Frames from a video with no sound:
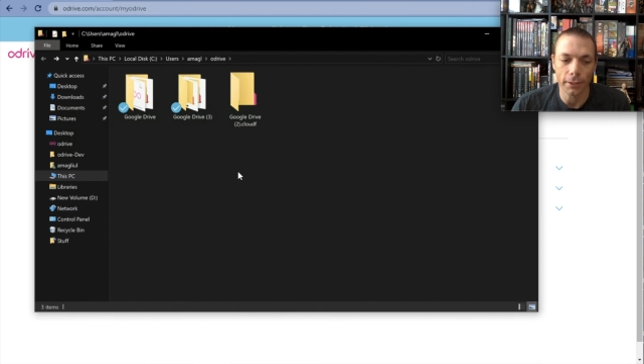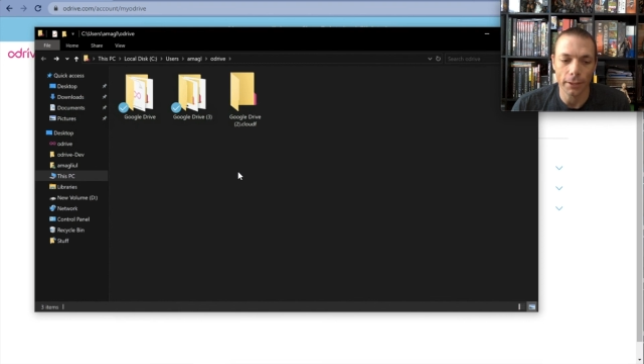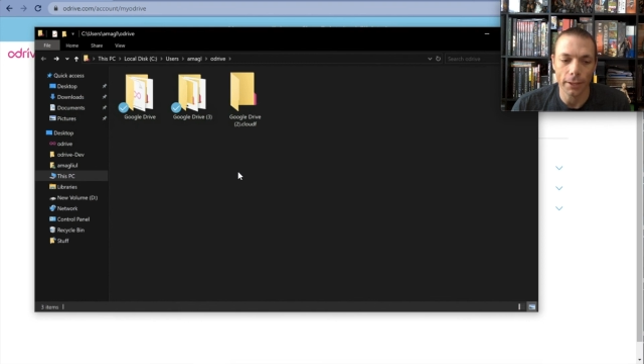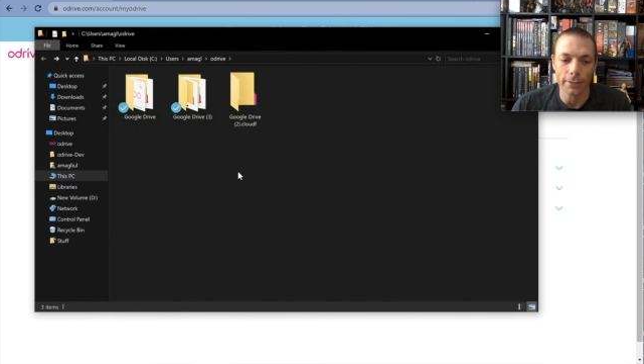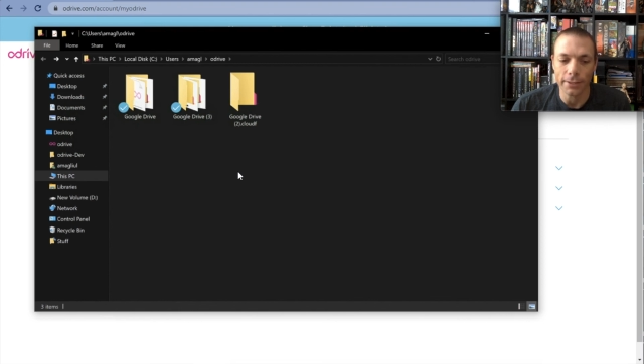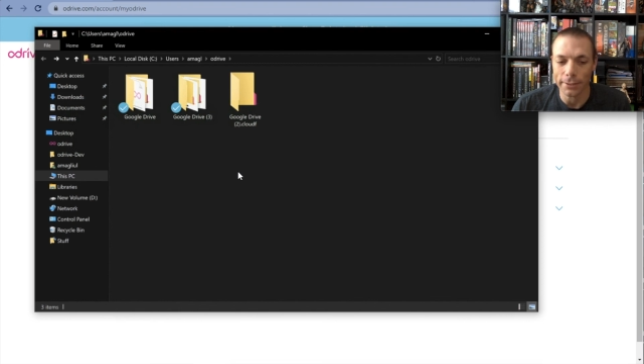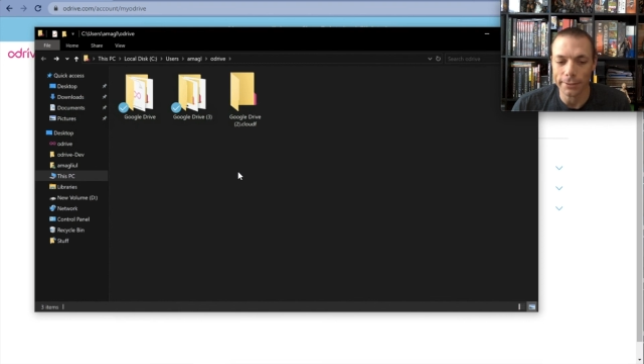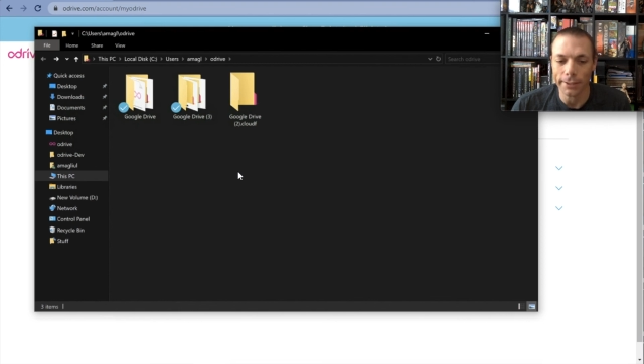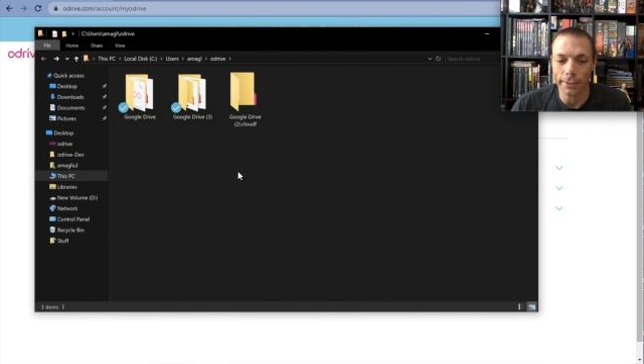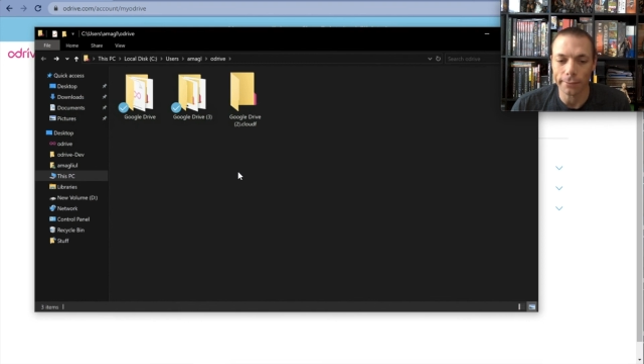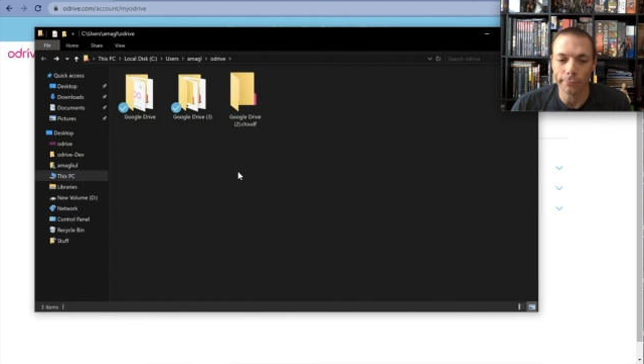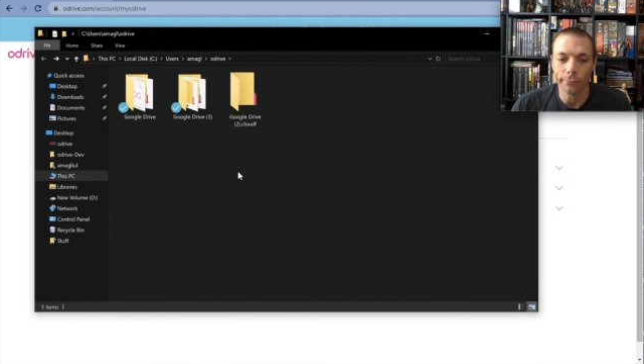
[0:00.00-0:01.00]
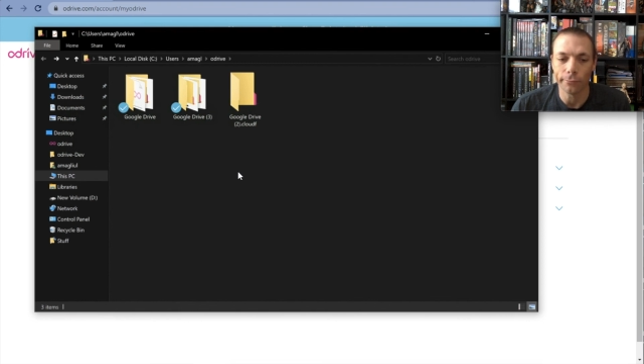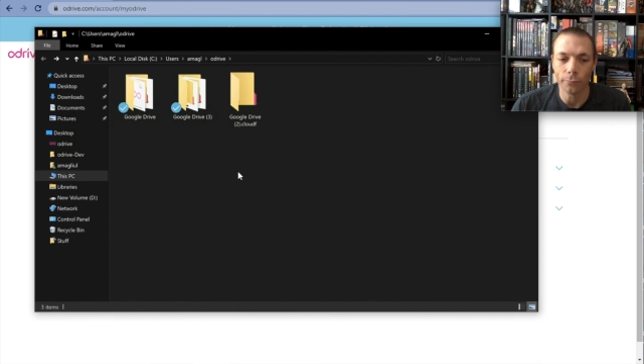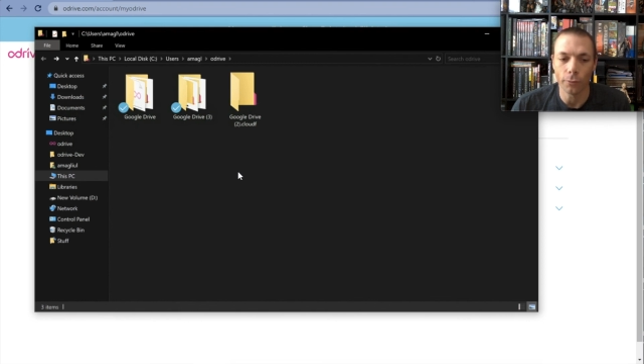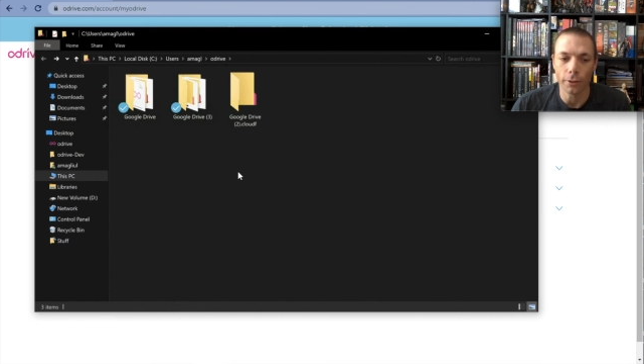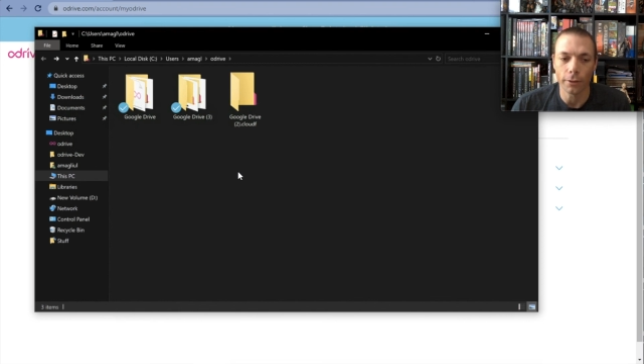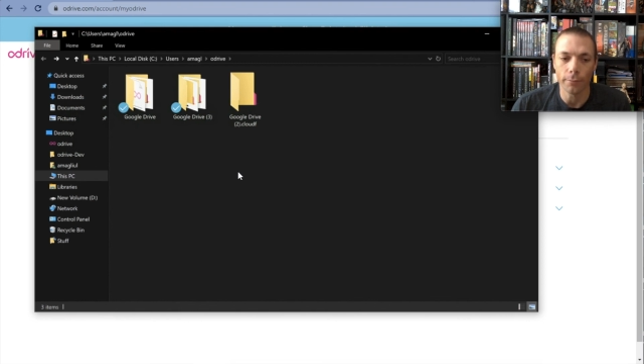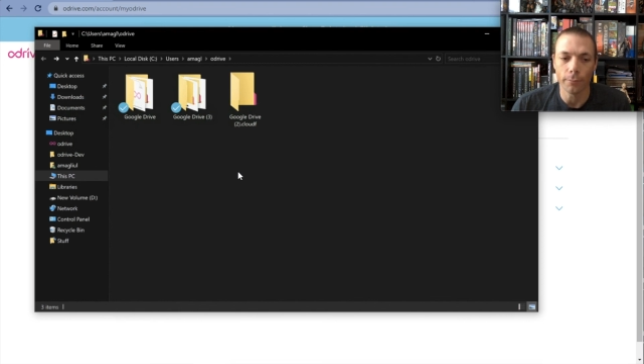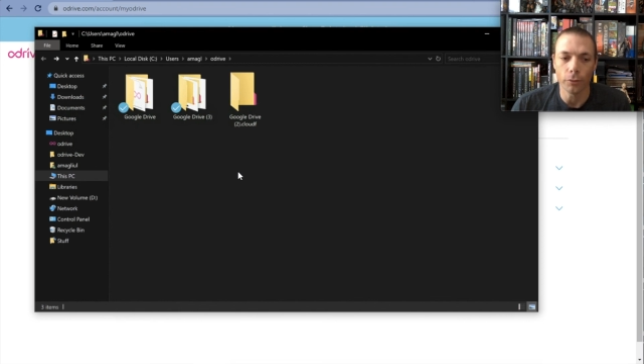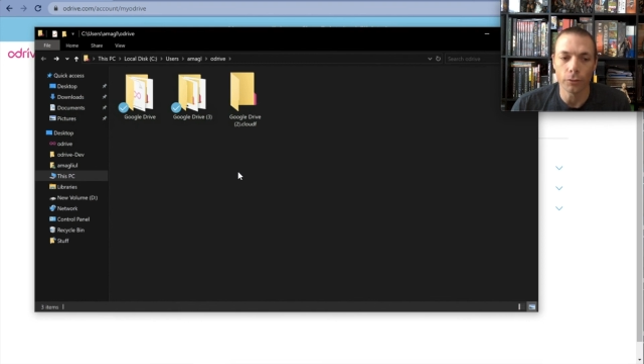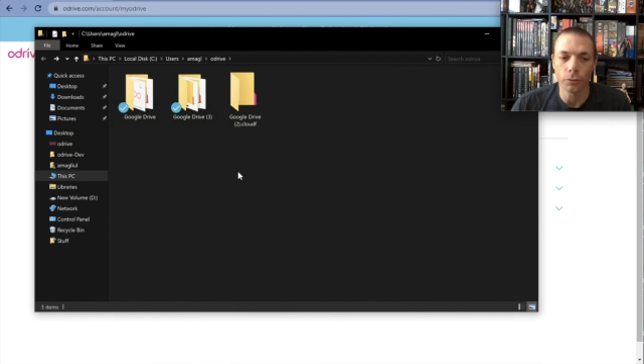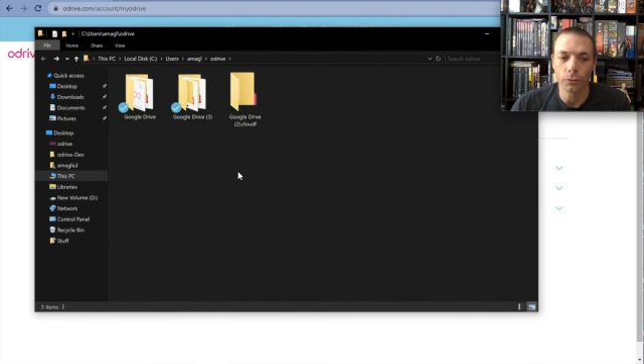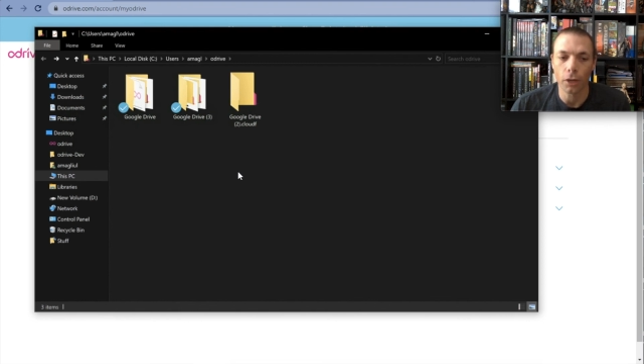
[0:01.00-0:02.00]
as I said, one of the
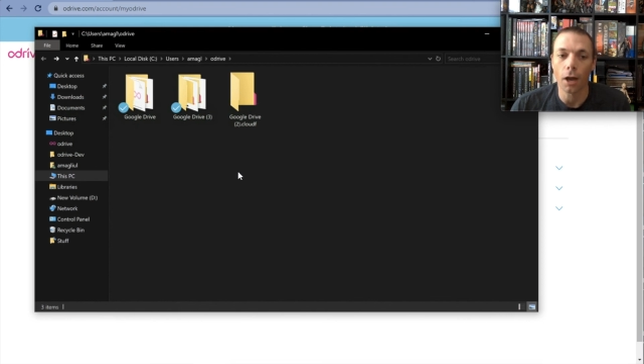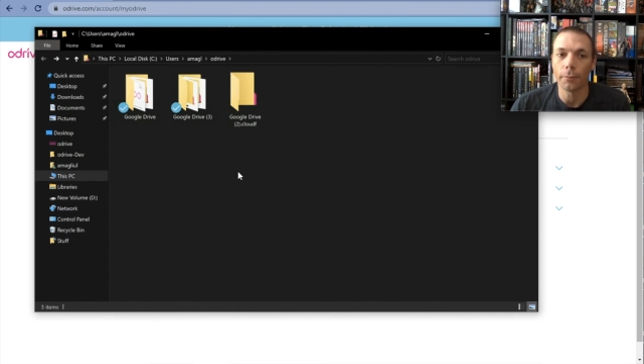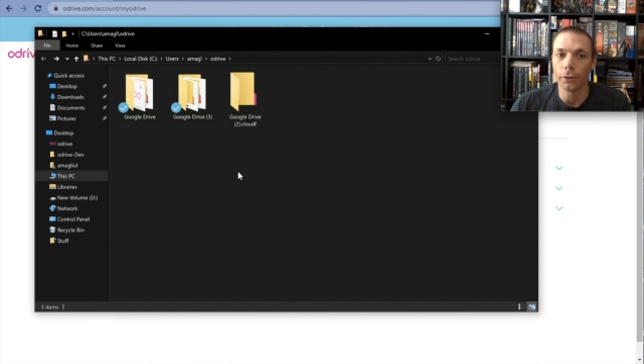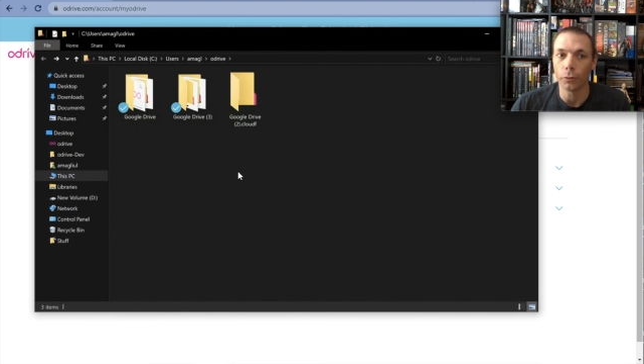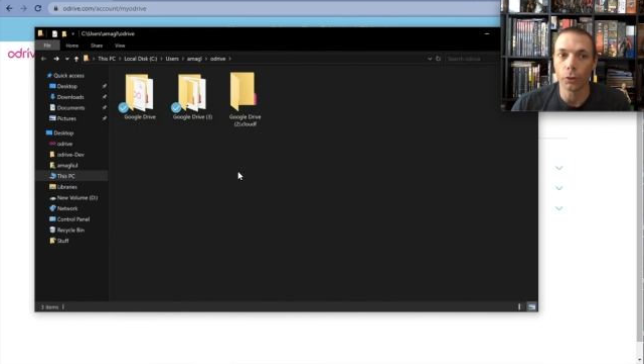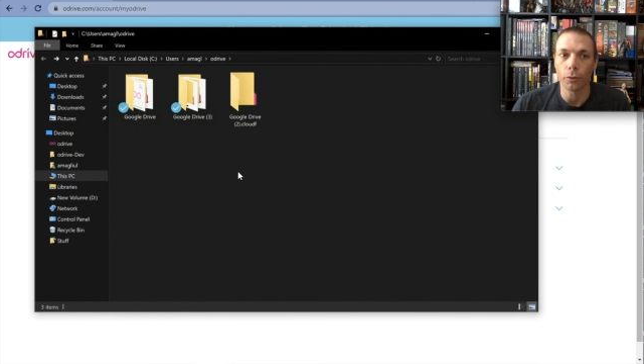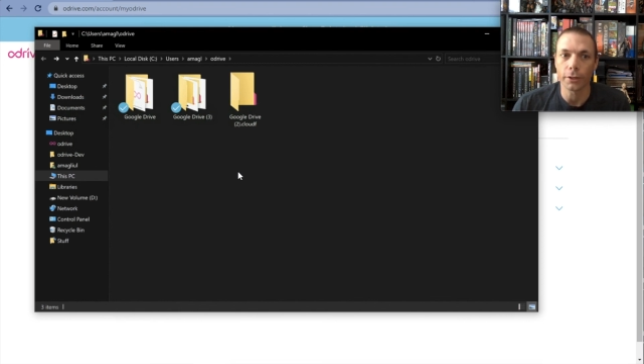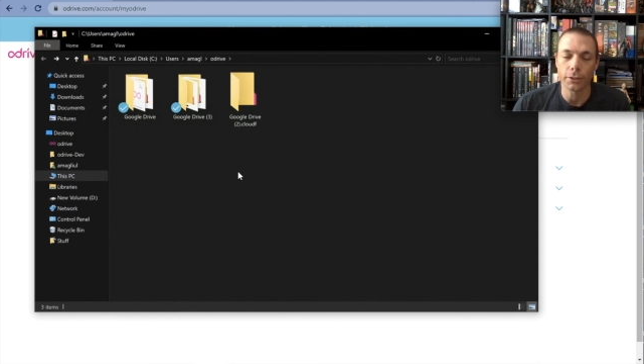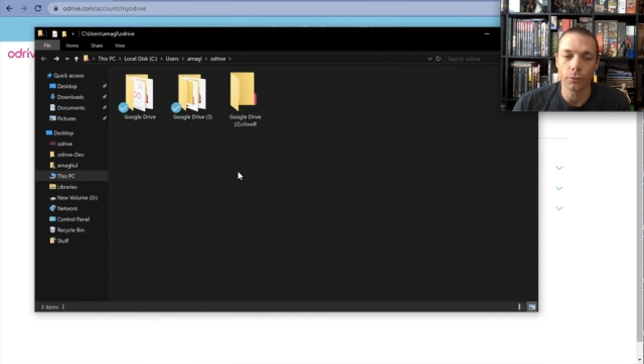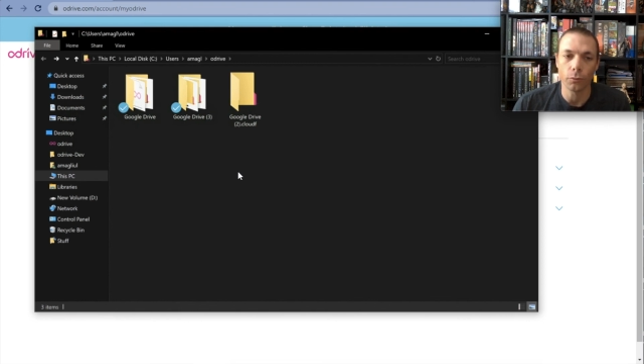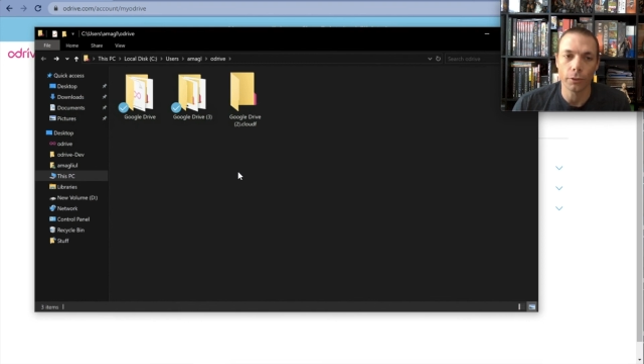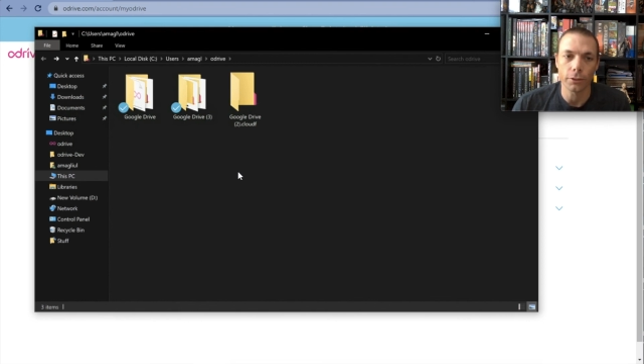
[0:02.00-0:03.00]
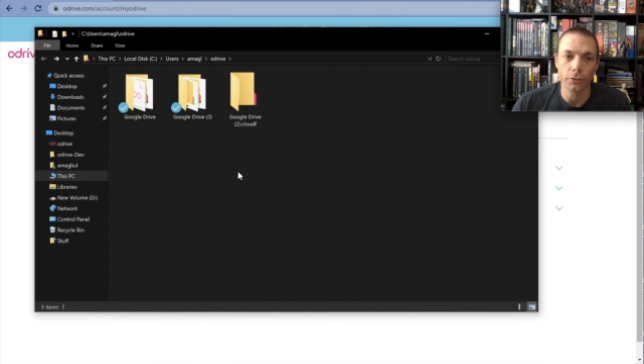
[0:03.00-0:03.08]
most commonly requested ones,